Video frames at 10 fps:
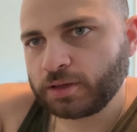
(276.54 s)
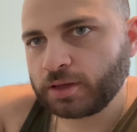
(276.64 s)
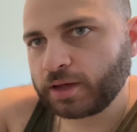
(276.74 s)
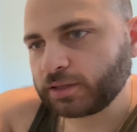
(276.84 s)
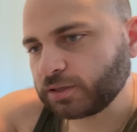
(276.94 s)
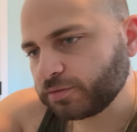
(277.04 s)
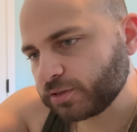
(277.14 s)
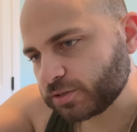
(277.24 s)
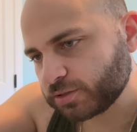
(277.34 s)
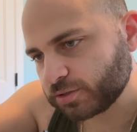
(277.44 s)
I love
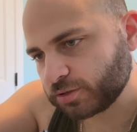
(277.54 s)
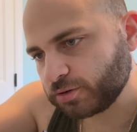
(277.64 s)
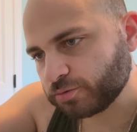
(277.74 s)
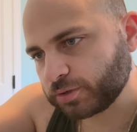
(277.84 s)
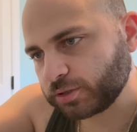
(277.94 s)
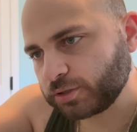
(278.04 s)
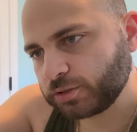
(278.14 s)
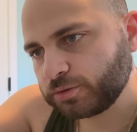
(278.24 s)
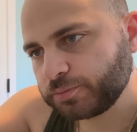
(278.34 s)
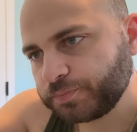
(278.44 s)
this Gorilla
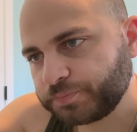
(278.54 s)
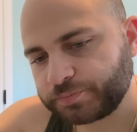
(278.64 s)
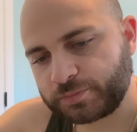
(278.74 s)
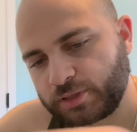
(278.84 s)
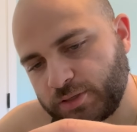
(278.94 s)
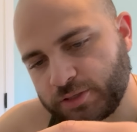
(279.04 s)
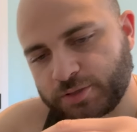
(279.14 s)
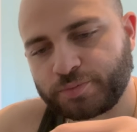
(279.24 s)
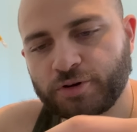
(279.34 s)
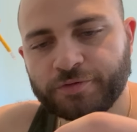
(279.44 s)
Glue. It's
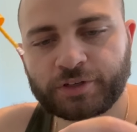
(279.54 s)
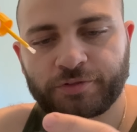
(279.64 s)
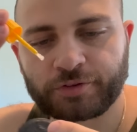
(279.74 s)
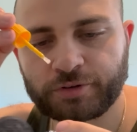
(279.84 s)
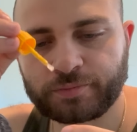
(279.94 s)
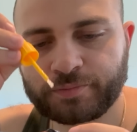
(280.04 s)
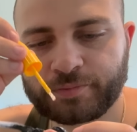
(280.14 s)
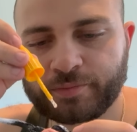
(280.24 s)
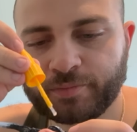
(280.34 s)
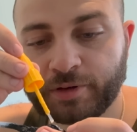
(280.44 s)
perfect for
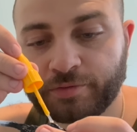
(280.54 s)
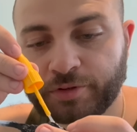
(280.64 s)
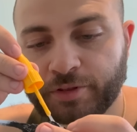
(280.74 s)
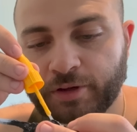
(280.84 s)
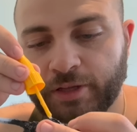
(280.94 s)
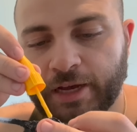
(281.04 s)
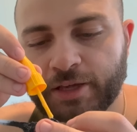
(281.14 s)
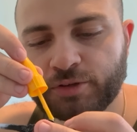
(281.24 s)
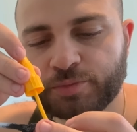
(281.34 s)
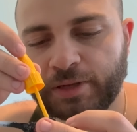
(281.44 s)
everything. Like, I
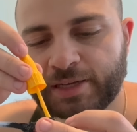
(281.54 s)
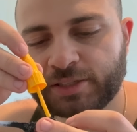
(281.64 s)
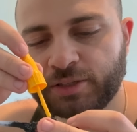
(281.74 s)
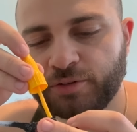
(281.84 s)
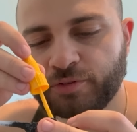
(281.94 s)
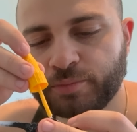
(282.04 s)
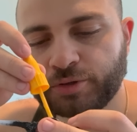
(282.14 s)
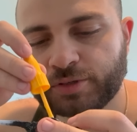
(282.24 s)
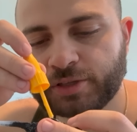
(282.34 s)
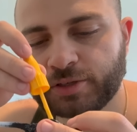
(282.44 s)
use plastic glue for
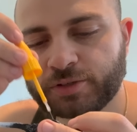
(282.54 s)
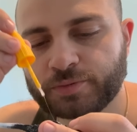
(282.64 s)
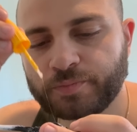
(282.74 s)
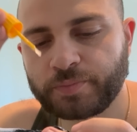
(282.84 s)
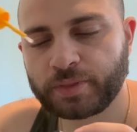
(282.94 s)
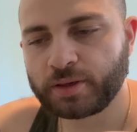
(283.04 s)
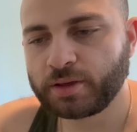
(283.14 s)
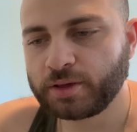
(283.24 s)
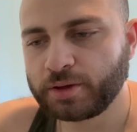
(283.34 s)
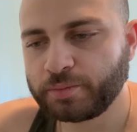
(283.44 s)
most things,
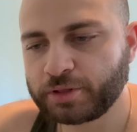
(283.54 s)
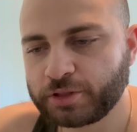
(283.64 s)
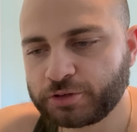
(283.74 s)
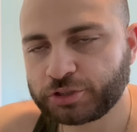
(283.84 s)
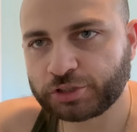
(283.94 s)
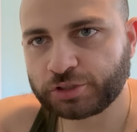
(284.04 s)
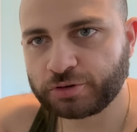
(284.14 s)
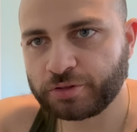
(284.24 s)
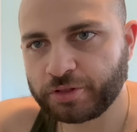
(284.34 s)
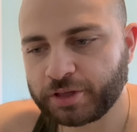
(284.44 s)
but then there's just
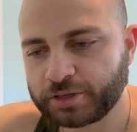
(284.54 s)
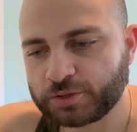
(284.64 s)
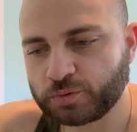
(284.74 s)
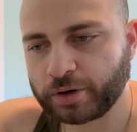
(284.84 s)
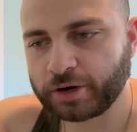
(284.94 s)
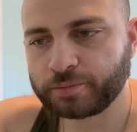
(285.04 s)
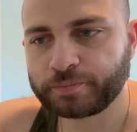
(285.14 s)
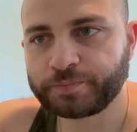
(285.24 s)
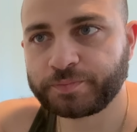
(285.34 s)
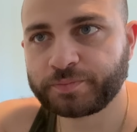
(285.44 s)
certain things where
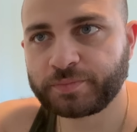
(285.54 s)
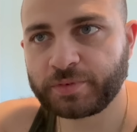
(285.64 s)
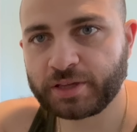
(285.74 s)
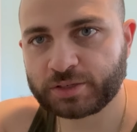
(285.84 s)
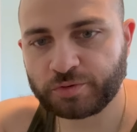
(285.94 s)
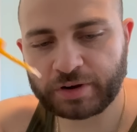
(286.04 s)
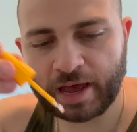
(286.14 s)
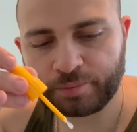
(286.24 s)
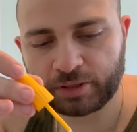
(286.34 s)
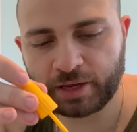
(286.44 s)
this with an
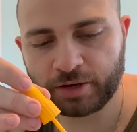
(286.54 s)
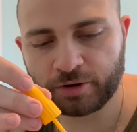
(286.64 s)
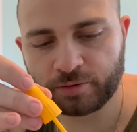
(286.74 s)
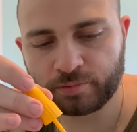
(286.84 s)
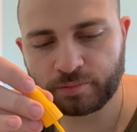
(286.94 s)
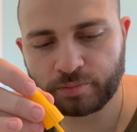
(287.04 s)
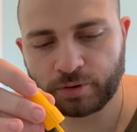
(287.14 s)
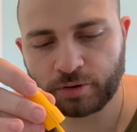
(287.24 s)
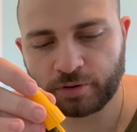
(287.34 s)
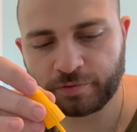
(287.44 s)
applicator,
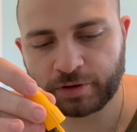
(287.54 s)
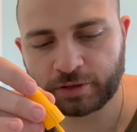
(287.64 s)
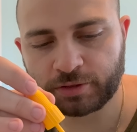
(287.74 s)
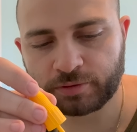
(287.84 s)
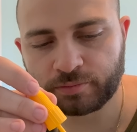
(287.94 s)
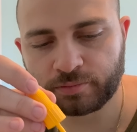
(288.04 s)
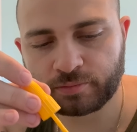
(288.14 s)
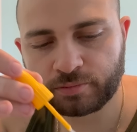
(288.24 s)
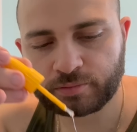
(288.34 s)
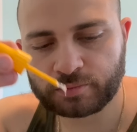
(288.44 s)
perfect.
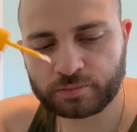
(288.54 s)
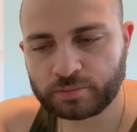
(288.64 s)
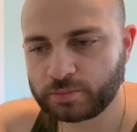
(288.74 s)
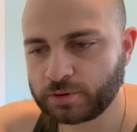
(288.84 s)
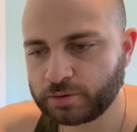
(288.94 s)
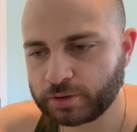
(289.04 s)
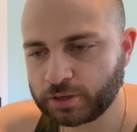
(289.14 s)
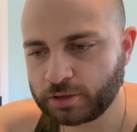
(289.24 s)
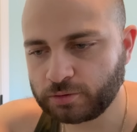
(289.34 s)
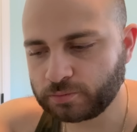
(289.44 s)
There we
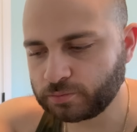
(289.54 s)
go.